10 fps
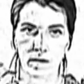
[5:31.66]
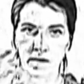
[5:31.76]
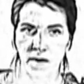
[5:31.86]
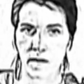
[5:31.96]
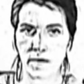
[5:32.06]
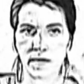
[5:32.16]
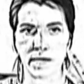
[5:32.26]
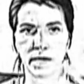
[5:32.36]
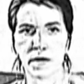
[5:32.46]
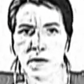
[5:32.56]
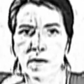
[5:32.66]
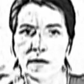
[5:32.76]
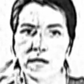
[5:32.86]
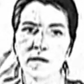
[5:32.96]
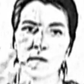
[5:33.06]
fears,
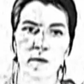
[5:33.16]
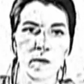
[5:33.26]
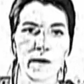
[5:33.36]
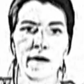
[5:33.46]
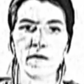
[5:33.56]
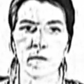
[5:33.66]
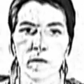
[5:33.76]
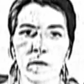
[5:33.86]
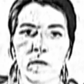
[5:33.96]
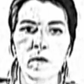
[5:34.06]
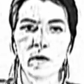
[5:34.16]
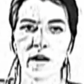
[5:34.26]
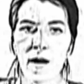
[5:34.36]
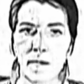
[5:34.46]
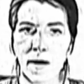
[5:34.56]
insecurities, whatever will
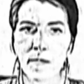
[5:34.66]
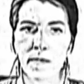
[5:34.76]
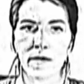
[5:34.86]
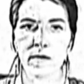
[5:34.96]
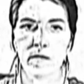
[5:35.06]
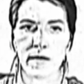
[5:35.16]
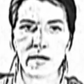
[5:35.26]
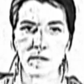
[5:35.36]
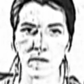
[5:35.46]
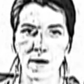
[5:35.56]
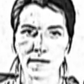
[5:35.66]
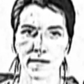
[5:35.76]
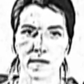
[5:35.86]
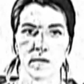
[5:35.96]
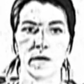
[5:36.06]
come up in the reading
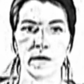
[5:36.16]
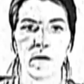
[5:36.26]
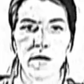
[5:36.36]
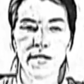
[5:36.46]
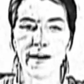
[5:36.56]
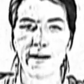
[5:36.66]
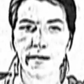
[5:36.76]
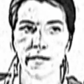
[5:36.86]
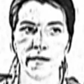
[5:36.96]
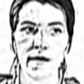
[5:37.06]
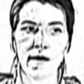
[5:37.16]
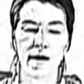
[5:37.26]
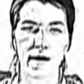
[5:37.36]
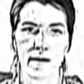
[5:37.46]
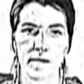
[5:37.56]
process when you are tired.
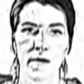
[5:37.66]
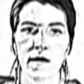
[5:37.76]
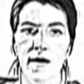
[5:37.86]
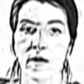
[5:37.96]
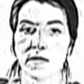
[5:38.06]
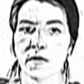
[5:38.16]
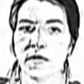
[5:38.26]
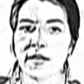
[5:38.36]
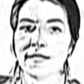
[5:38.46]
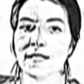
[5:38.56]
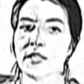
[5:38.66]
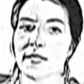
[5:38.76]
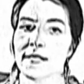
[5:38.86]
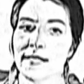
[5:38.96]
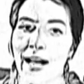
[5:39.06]
And also things such
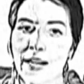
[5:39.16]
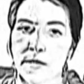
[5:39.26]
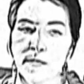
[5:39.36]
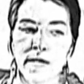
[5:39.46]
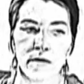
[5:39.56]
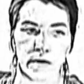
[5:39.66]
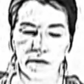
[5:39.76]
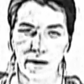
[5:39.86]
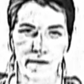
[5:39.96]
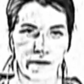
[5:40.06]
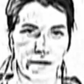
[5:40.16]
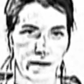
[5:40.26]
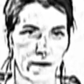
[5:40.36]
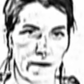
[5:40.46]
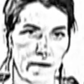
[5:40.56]
as attachment. So if you have
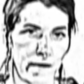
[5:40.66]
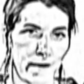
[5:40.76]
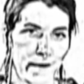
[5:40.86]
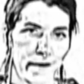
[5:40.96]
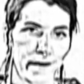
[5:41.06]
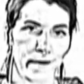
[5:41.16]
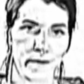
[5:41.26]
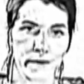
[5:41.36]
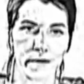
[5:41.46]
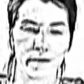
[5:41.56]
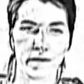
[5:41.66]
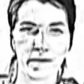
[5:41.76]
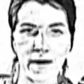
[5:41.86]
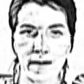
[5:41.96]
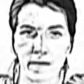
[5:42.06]
like a really good
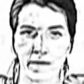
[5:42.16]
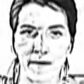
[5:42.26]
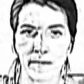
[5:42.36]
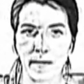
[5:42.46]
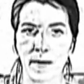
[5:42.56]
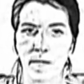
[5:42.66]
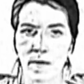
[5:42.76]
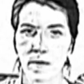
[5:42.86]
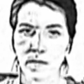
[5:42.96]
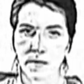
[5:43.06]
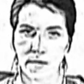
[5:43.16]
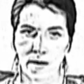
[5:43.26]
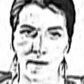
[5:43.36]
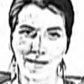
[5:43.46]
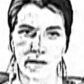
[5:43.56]
friend or family member who's
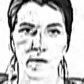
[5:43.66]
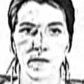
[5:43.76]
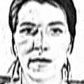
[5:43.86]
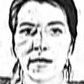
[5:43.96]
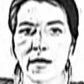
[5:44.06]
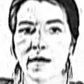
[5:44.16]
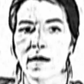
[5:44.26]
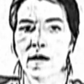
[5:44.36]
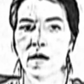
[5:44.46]
there as you're reading,